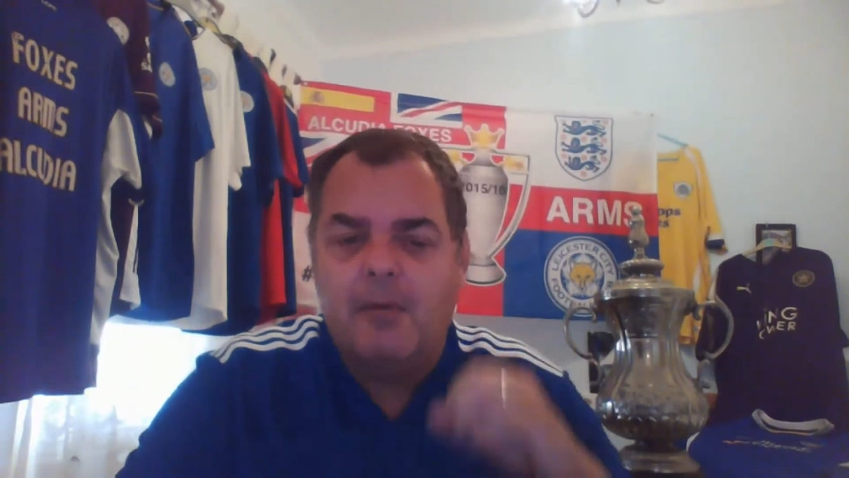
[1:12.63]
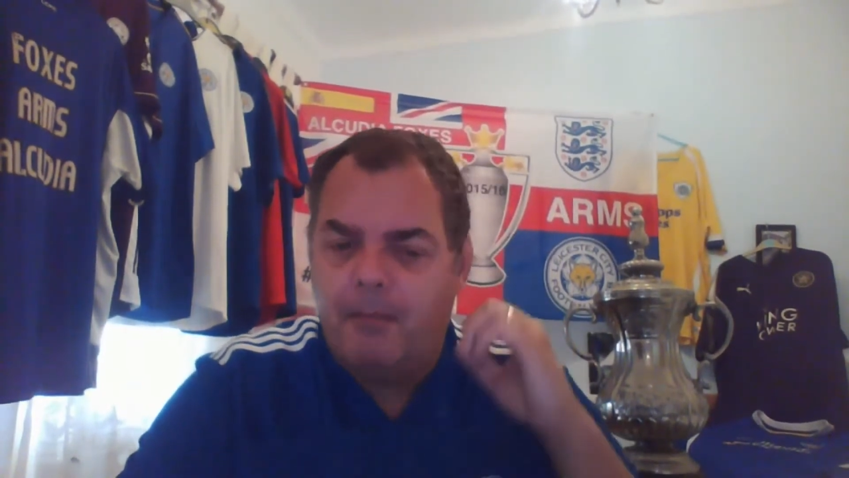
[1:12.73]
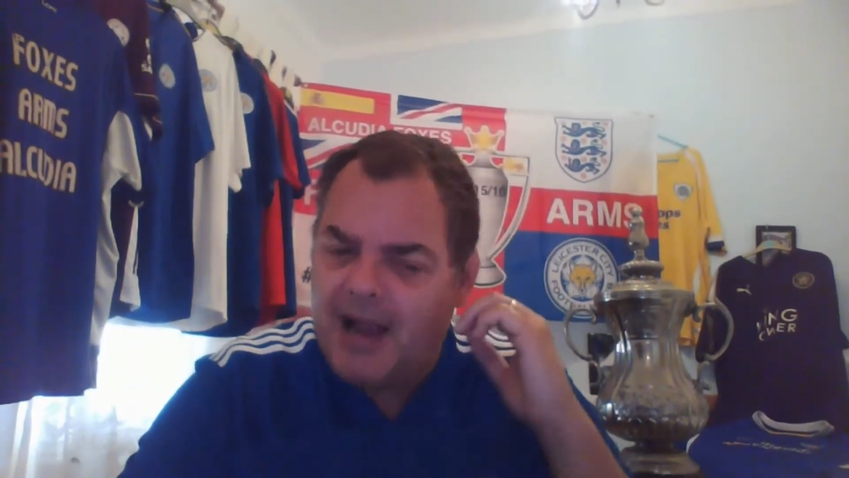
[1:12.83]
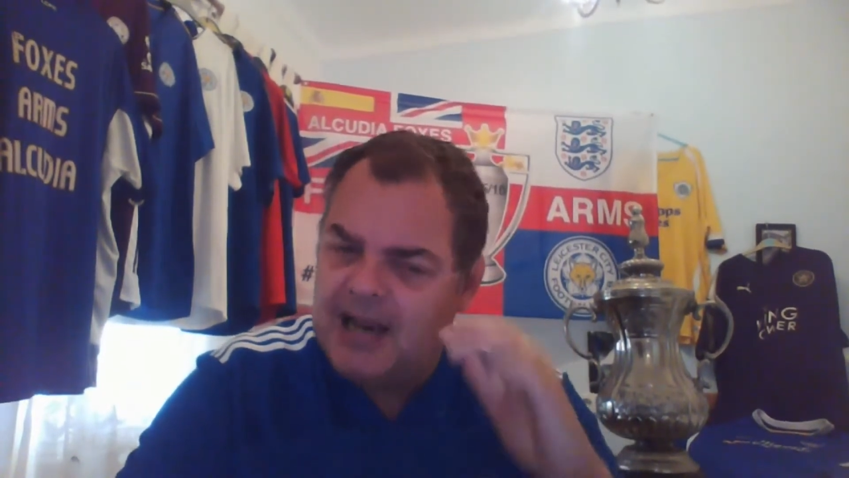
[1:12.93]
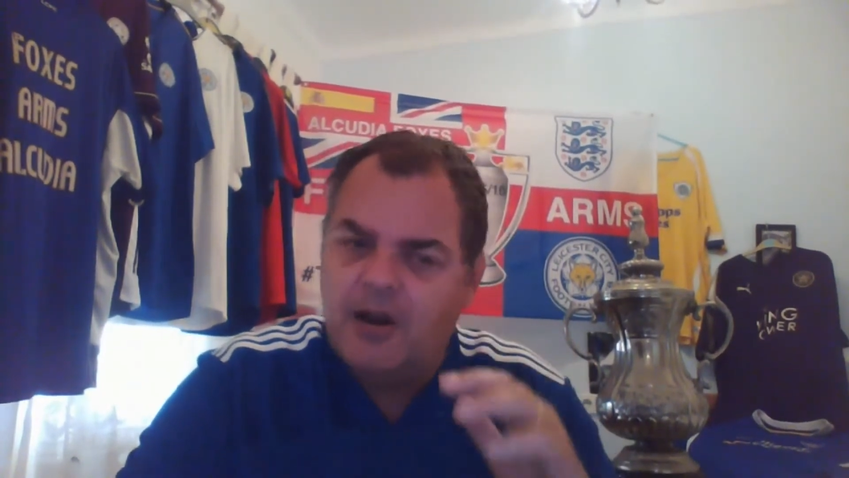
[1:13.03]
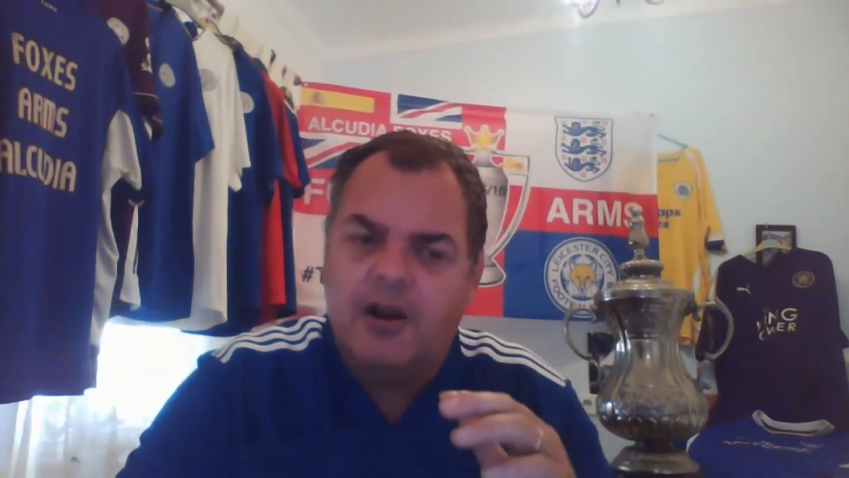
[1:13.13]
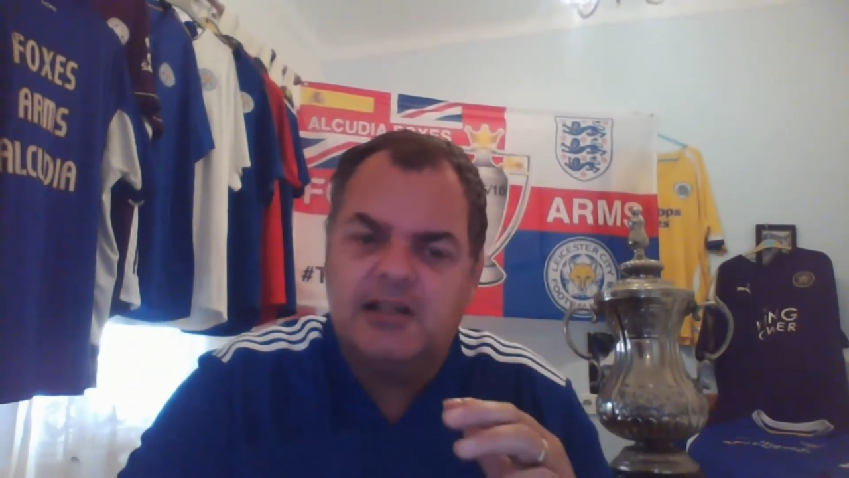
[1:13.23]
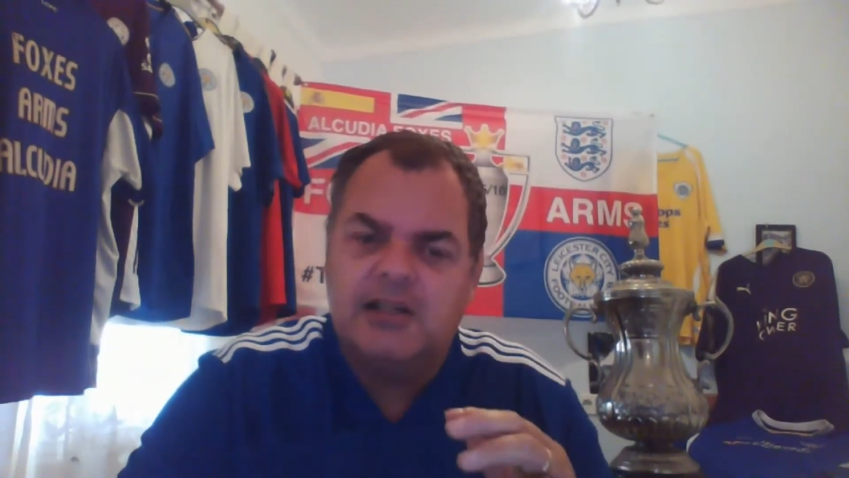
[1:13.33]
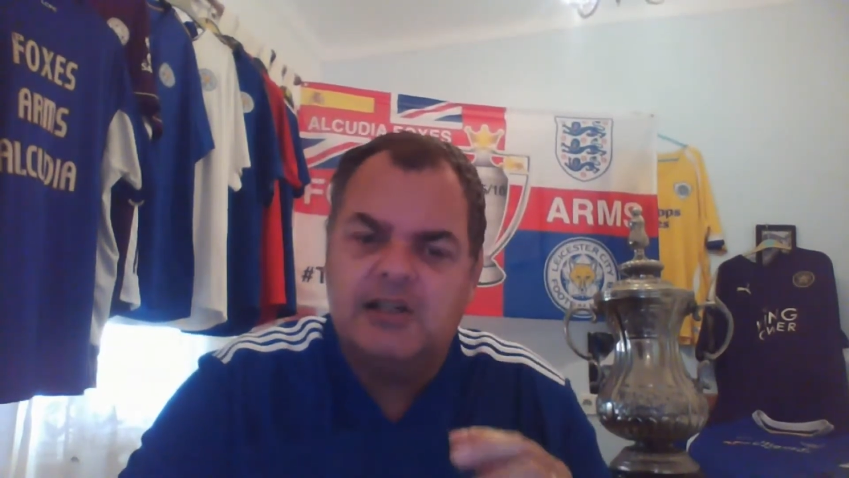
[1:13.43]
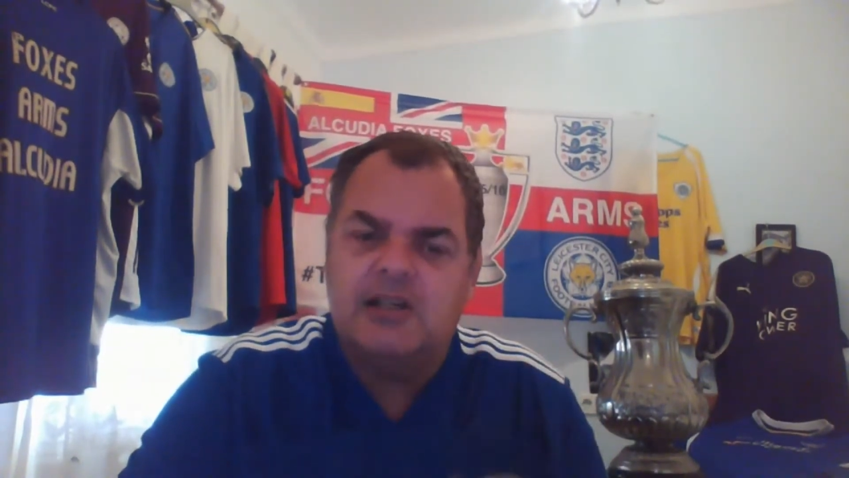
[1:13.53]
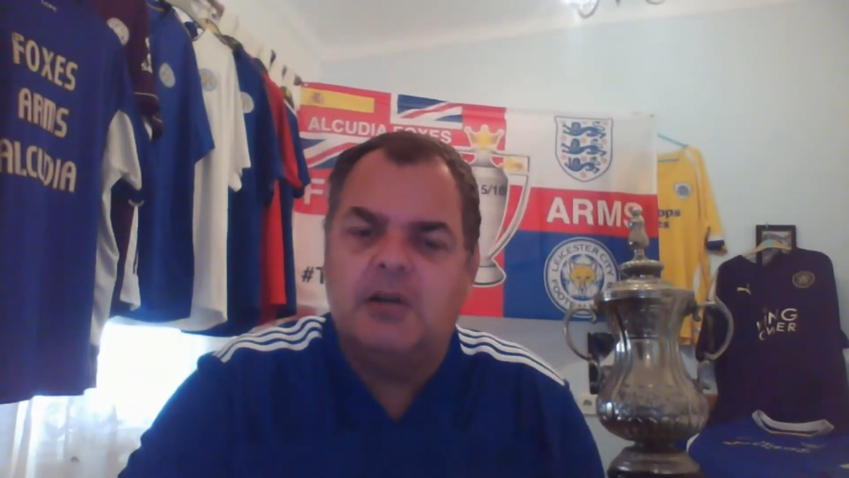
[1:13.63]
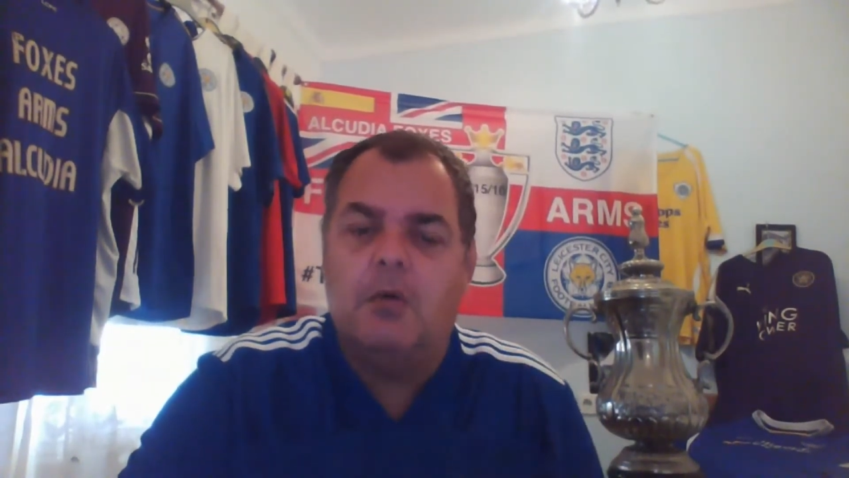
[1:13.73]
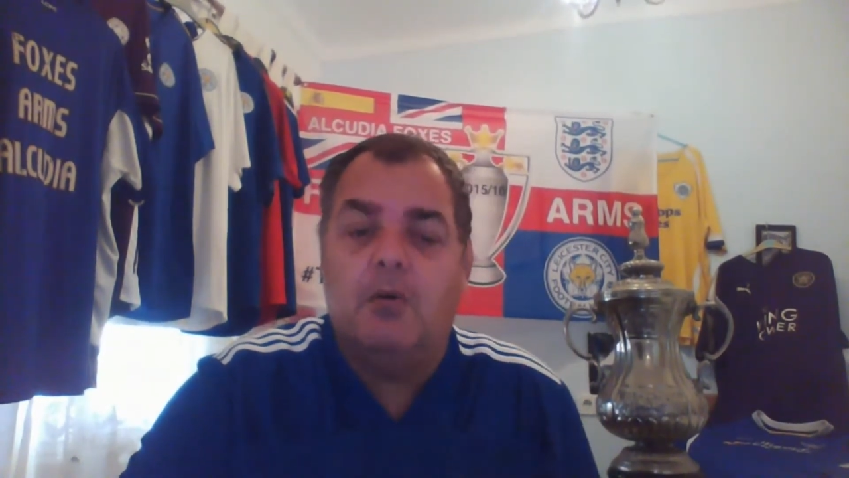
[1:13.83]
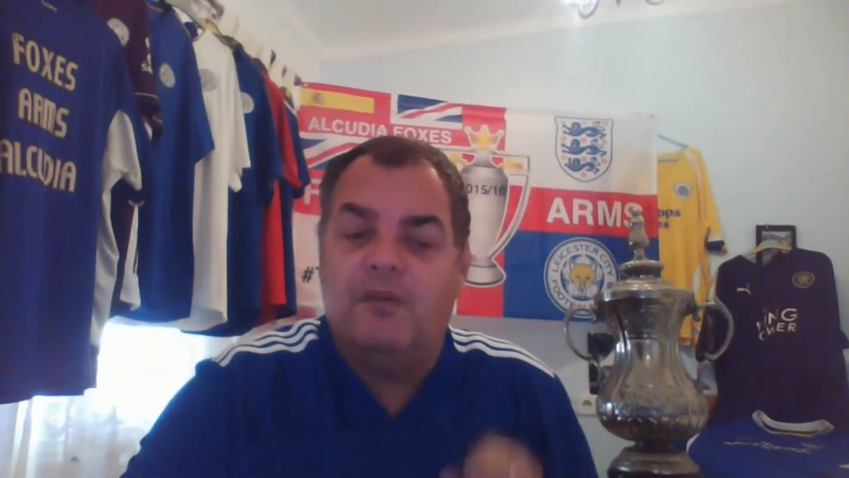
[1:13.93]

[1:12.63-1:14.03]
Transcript: But back in 1961,